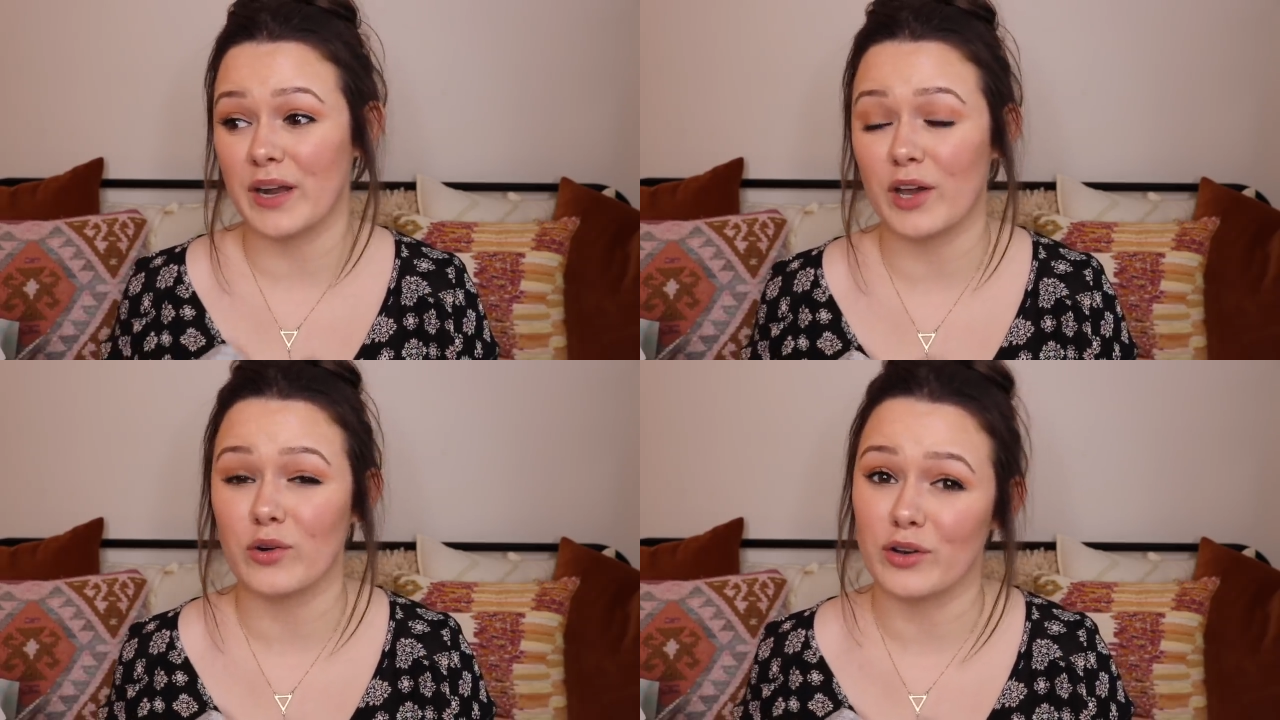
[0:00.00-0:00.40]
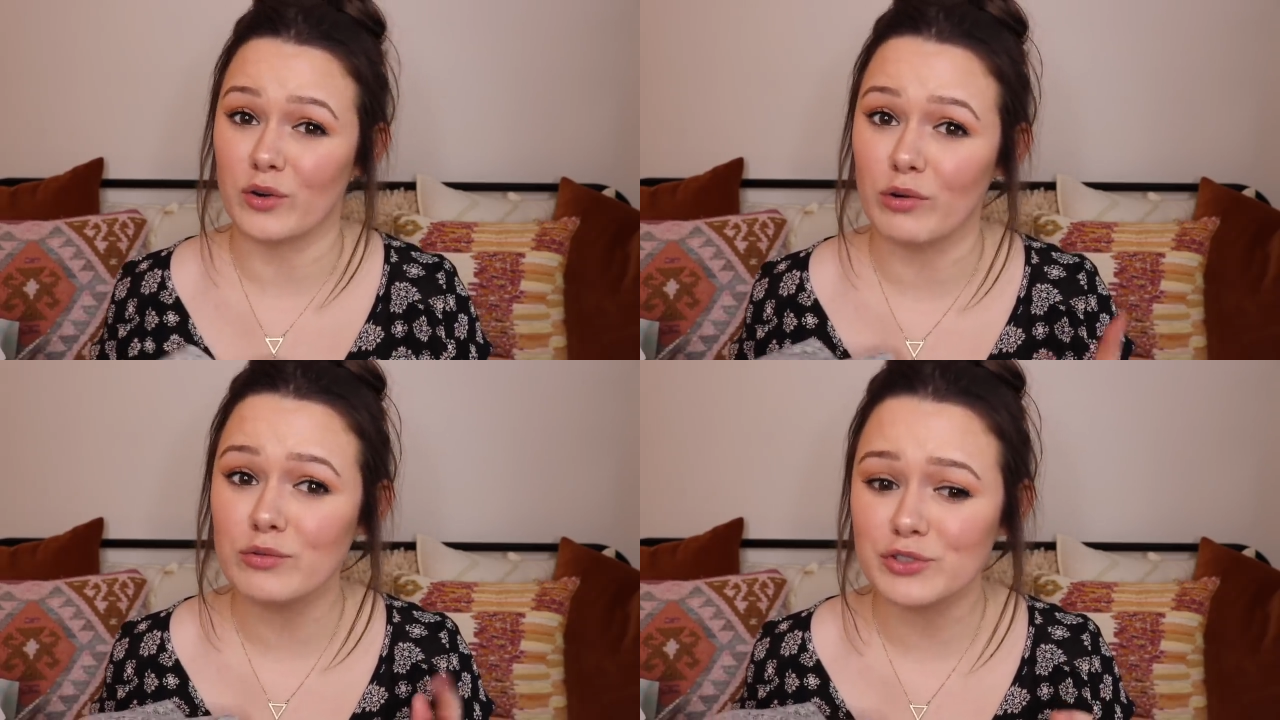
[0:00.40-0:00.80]
I go to the
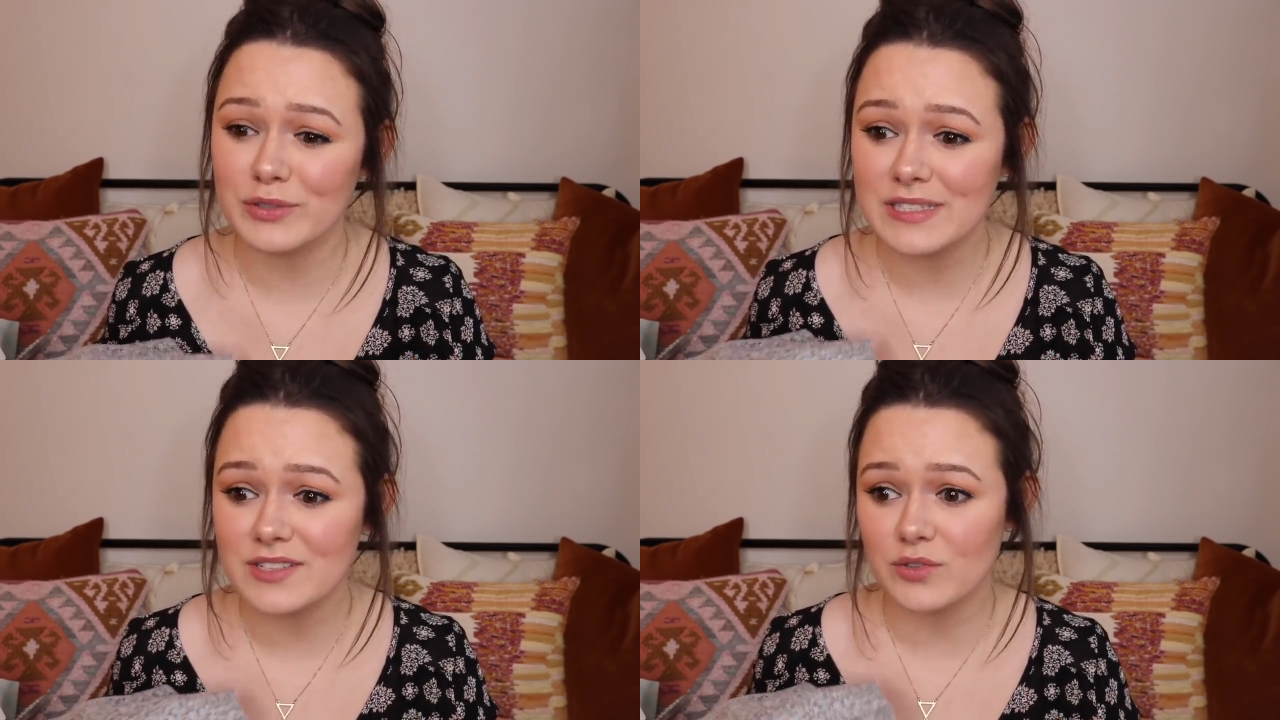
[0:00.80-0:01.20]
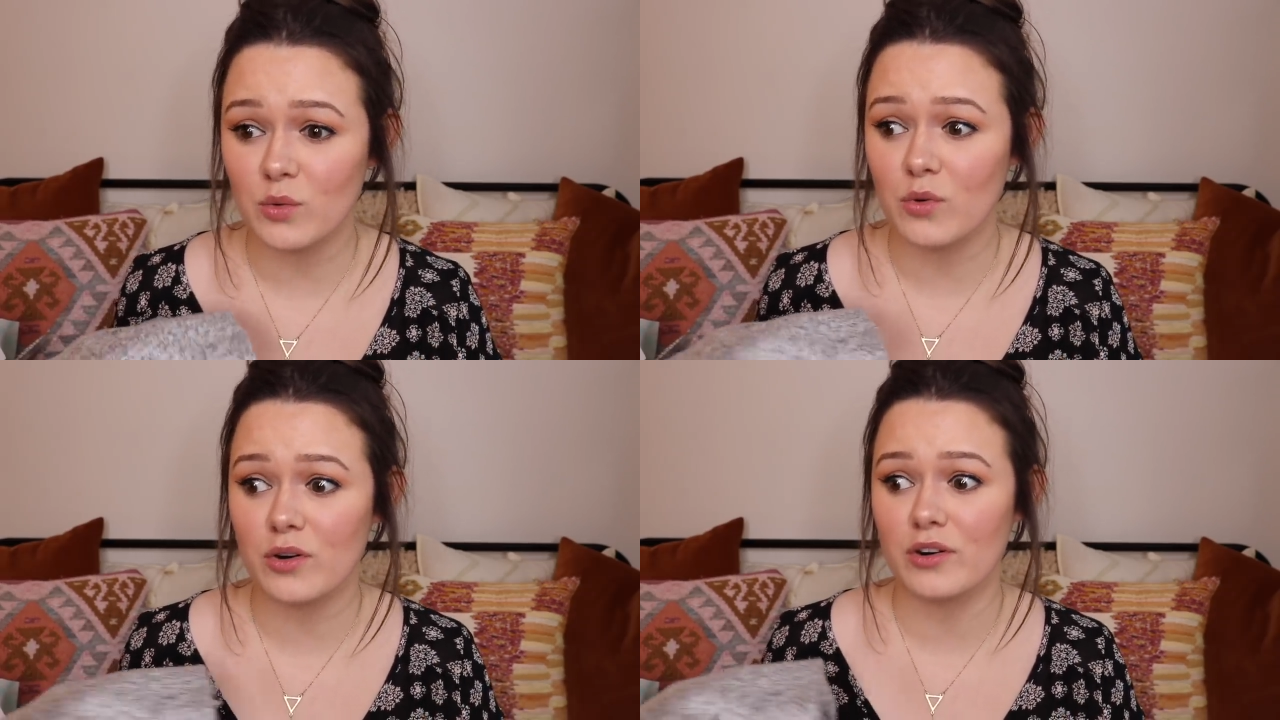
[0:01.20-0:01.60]
grocery
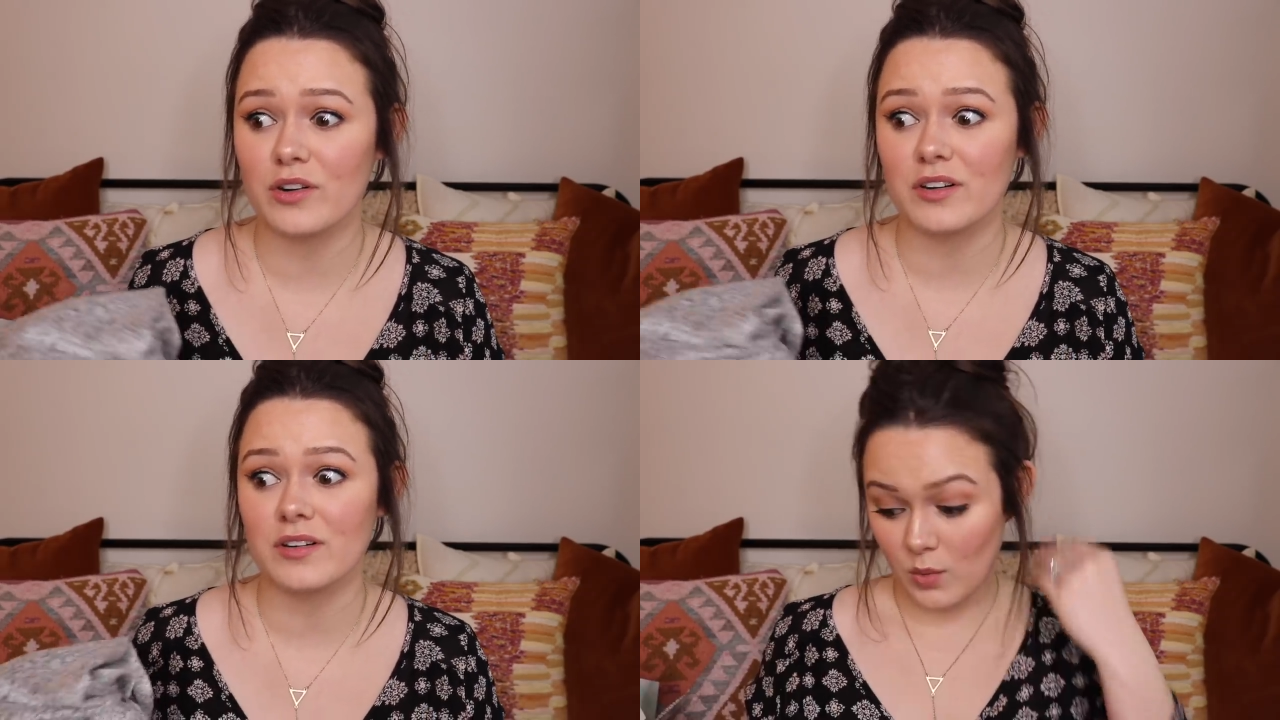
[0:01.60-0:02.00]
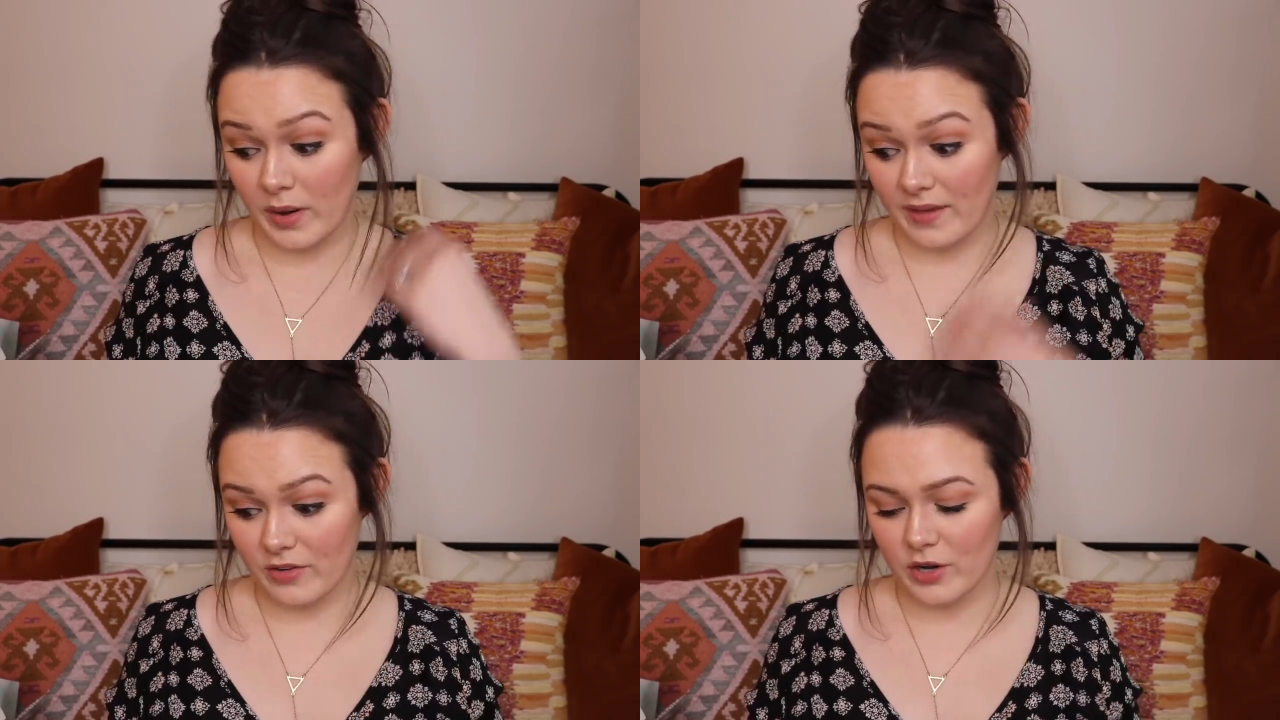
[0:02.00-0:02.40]
store or
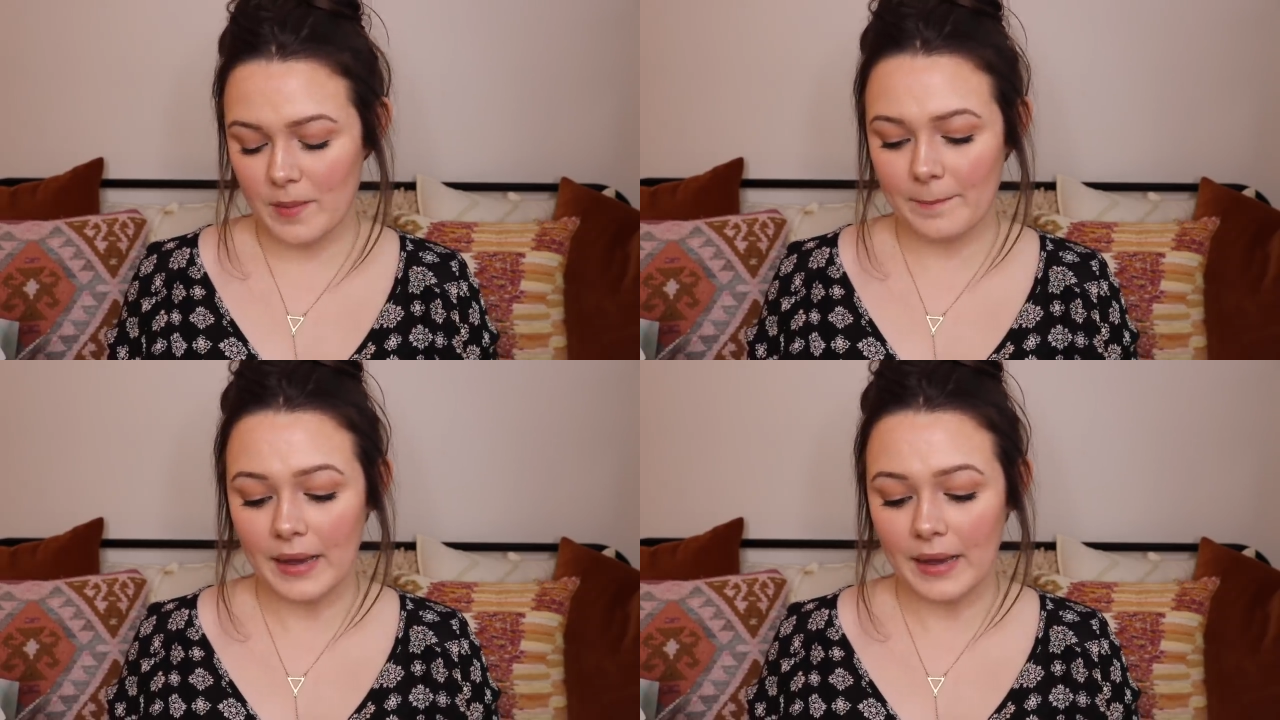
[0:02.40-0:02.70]
whatever.